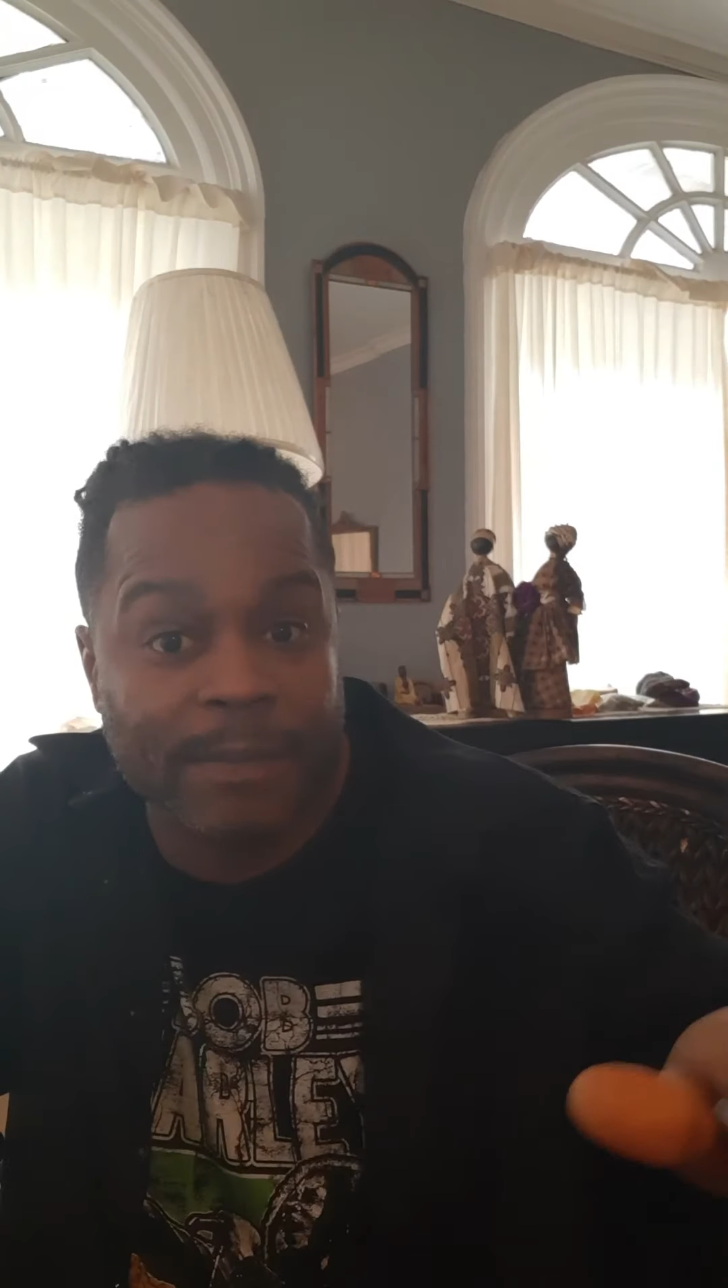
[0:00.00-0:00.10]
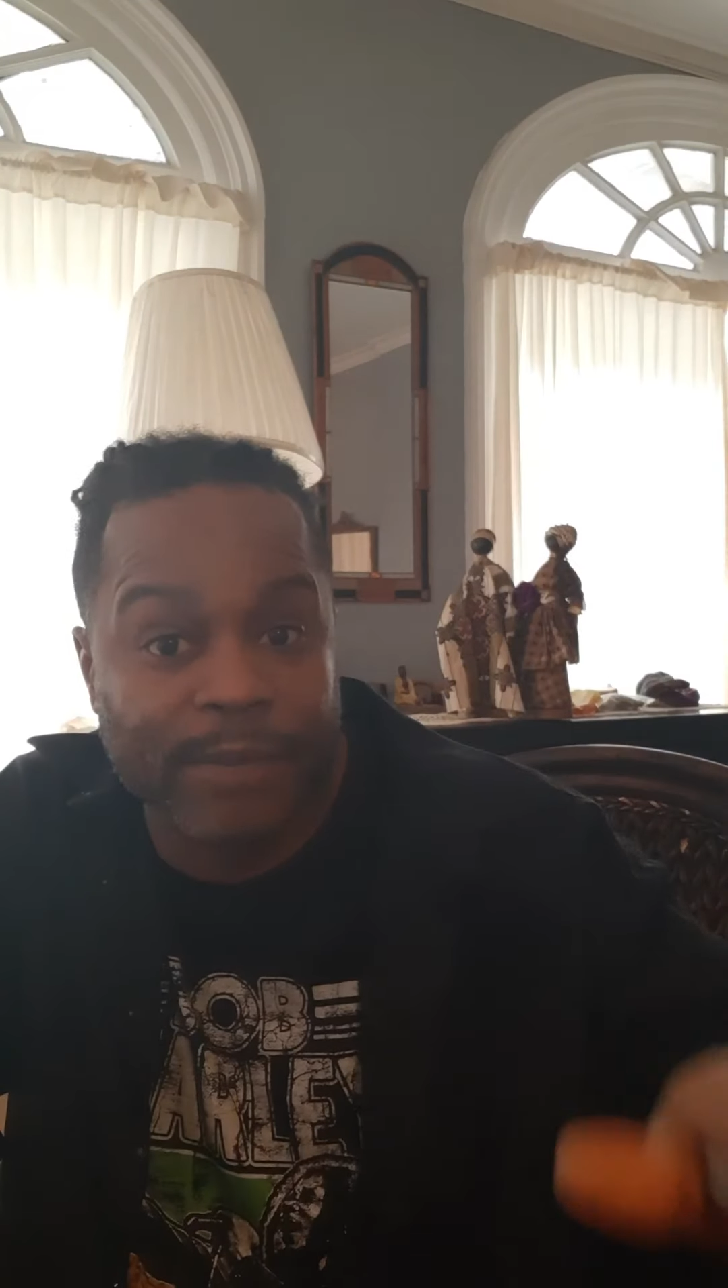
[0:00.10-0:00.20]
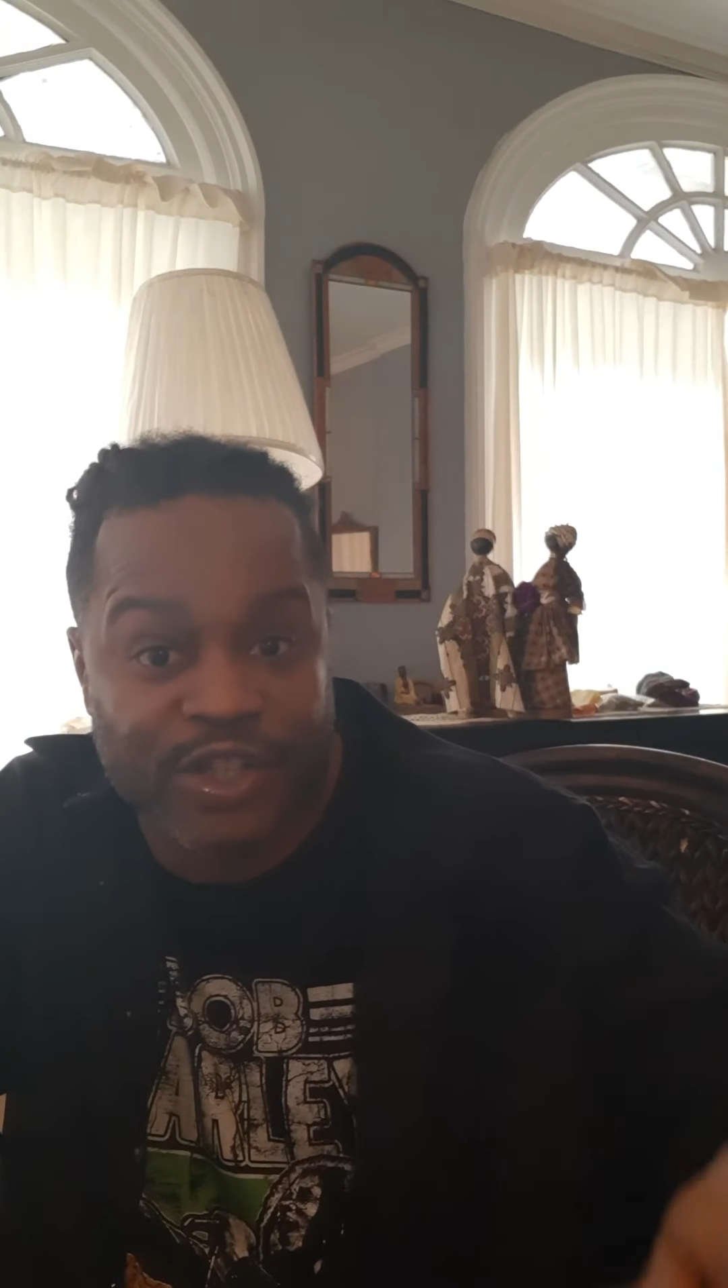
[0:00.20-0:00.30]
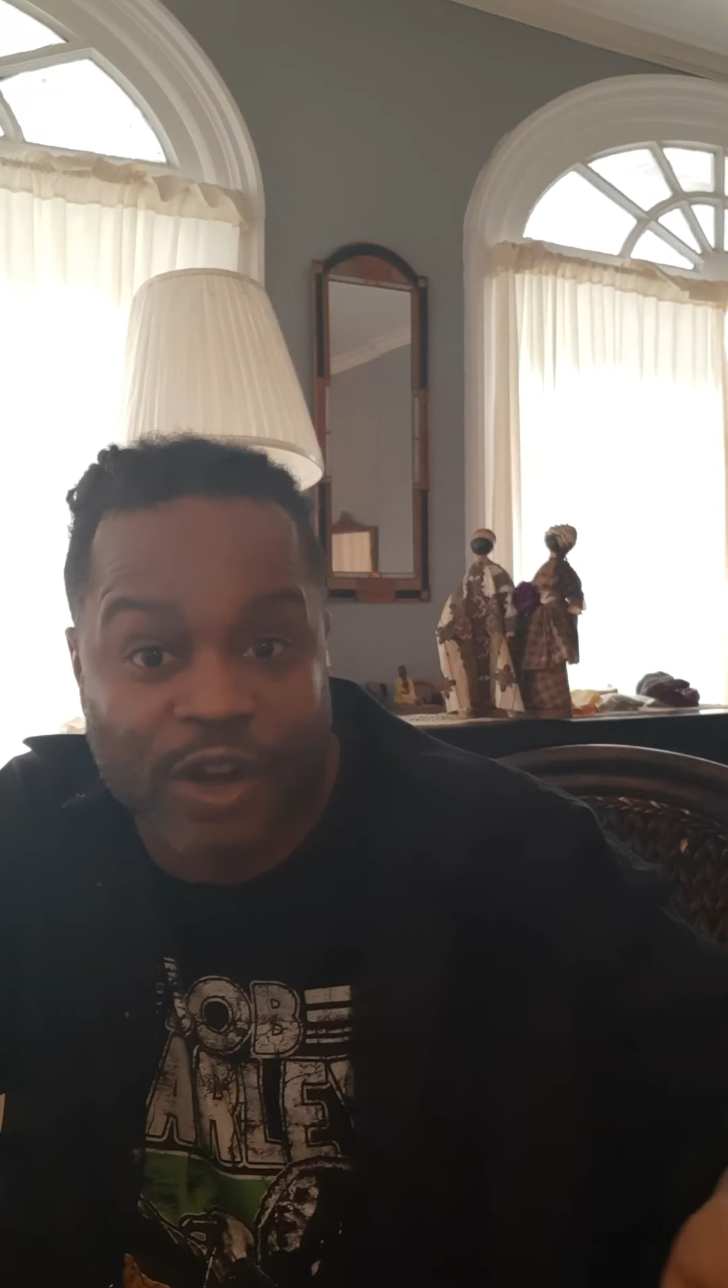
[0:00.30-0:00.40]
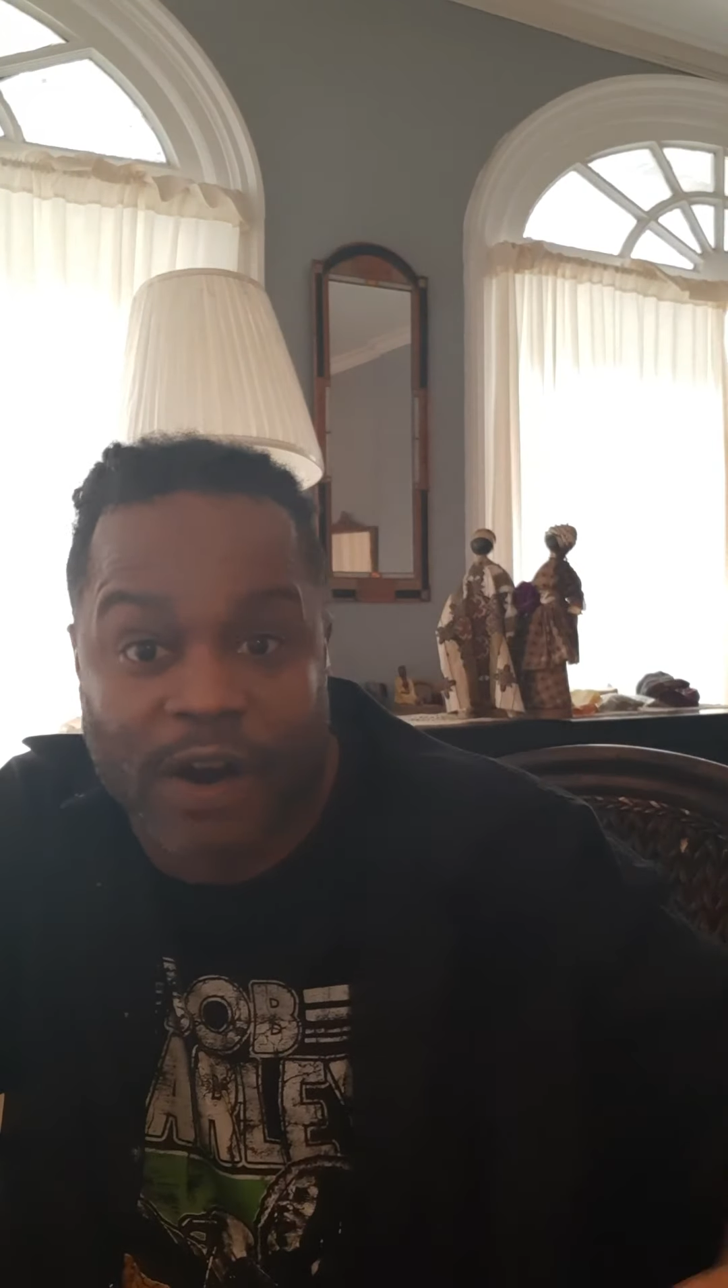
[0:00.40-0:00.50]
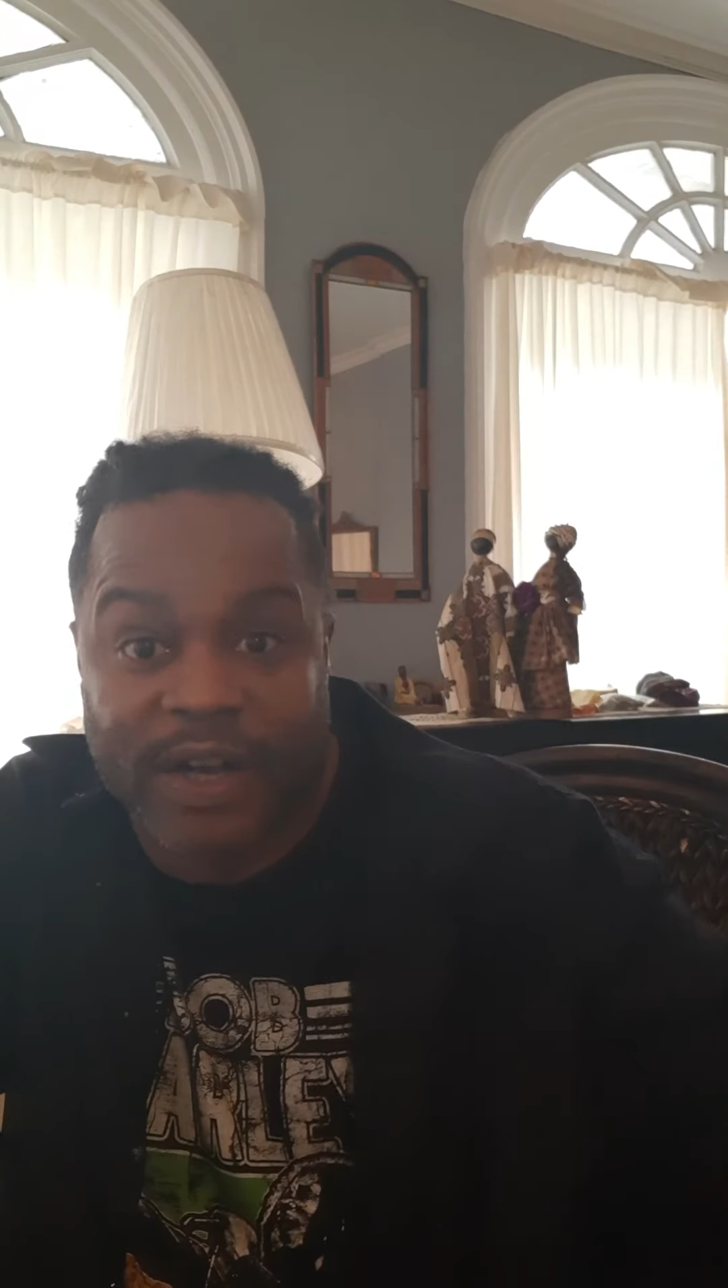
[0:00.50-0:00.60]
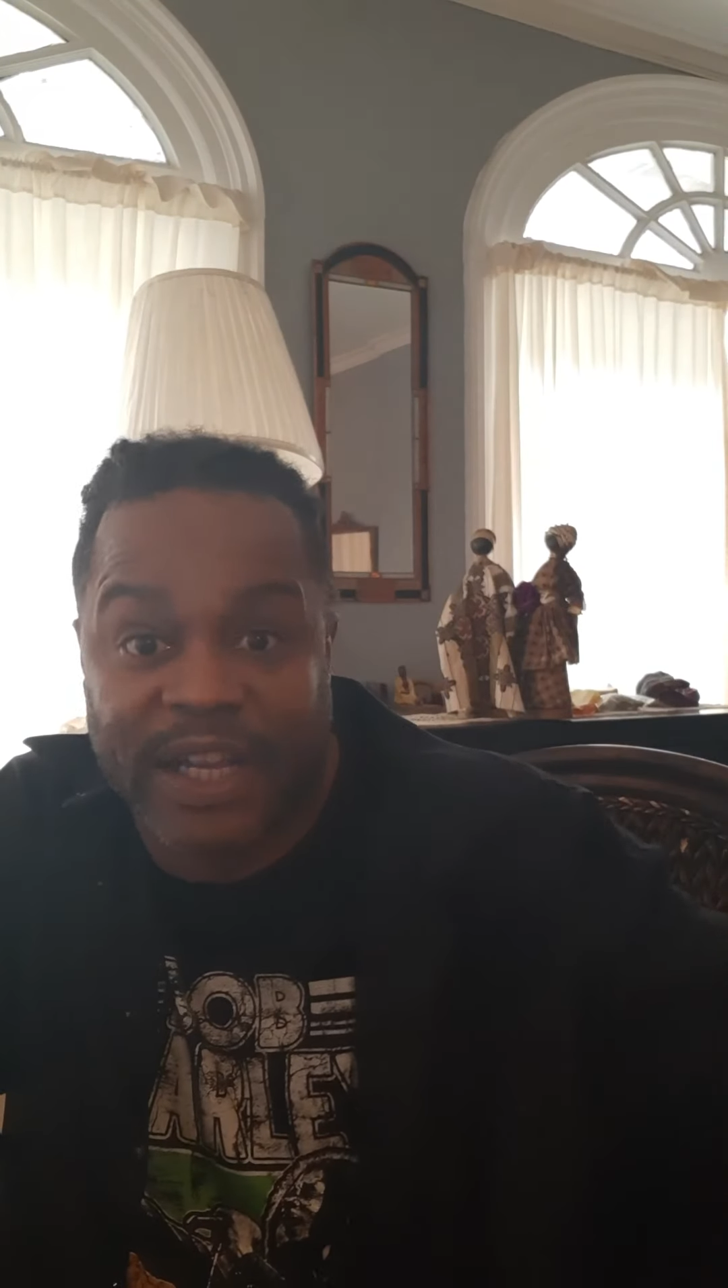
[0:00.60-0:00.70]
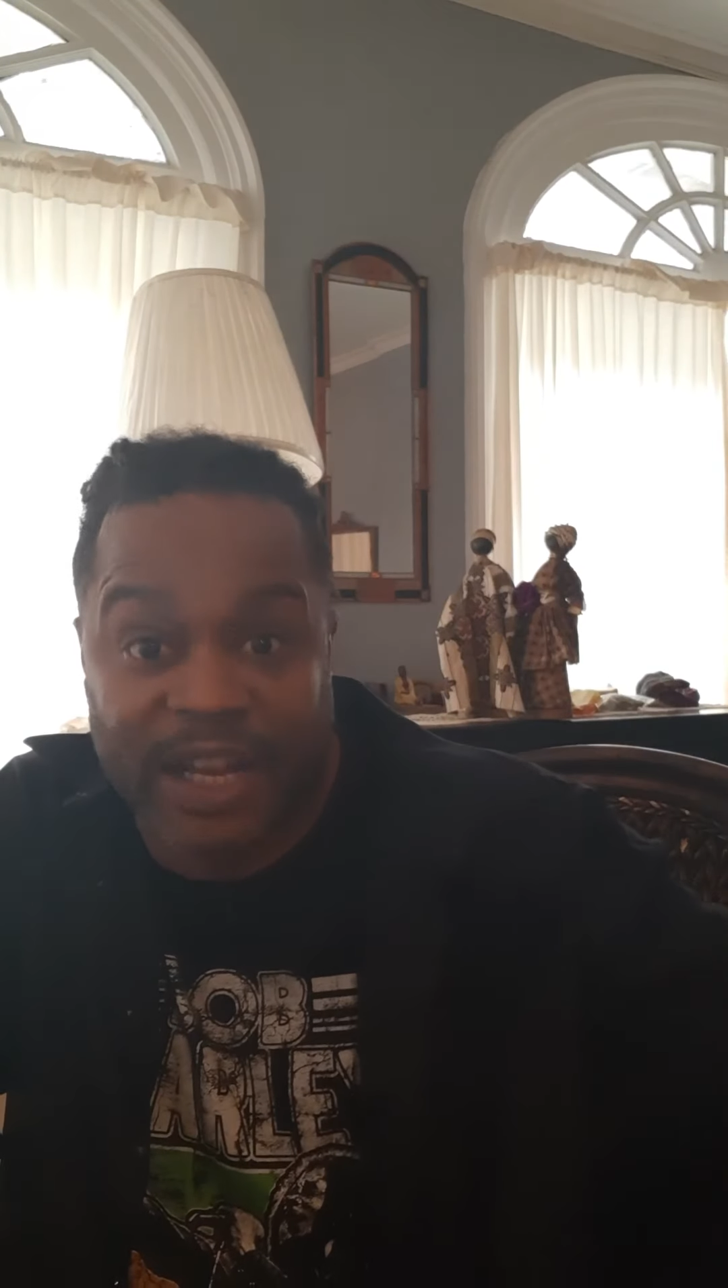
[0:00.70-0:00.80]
majority